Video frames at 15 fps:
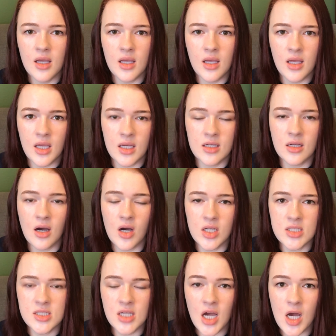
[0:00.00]
And
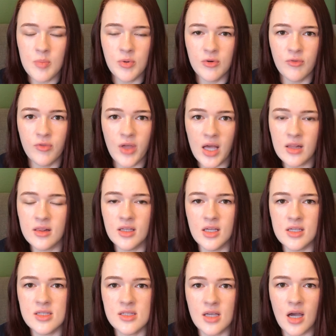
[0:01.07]
on top of that
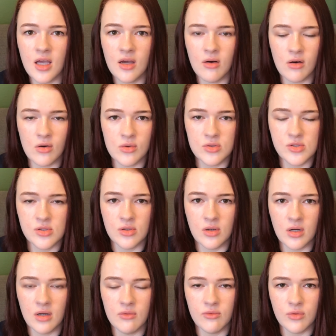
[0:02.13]
list, I also
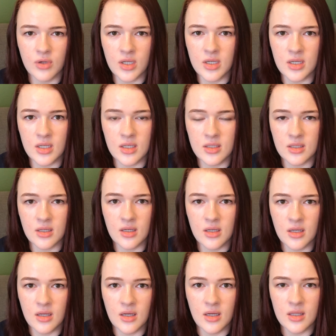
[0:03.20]
avoided
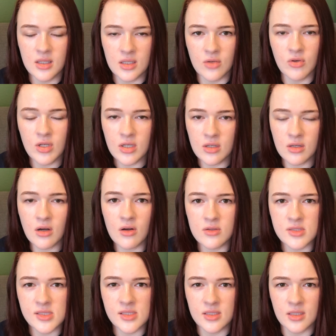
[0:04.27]
an ingredient called
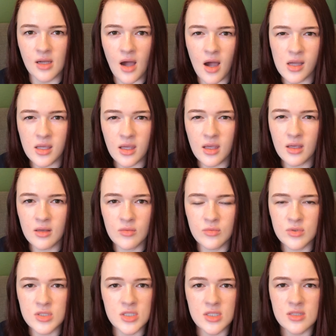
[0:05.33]
Syn-Ake,
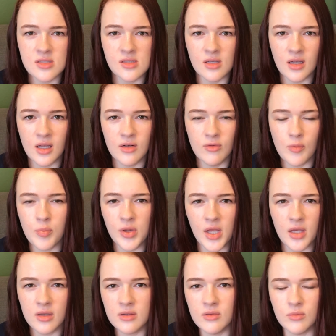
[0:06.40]
which is kind of a
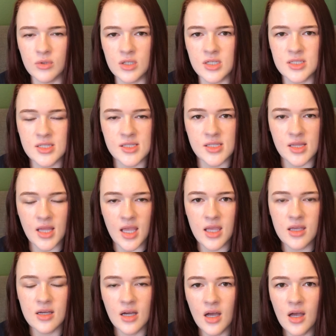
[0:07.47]
play on the word
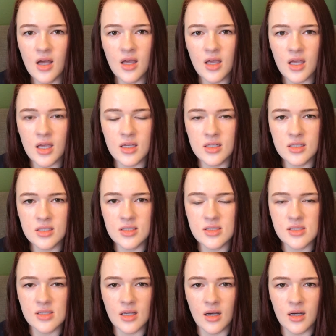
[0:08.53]
snake. And
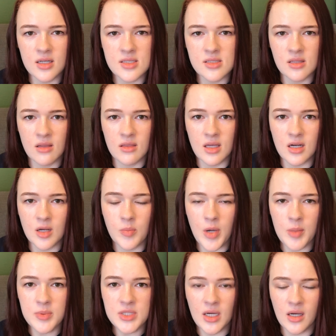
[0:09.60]
it's a synthetic
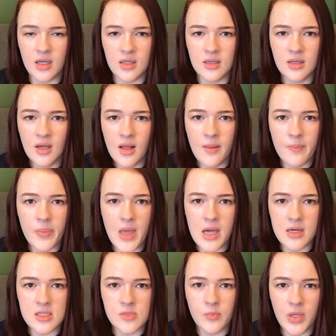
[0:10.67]
peptide that
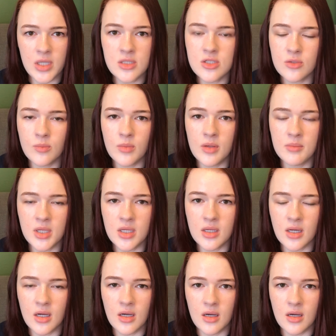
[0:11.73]
is made to mimic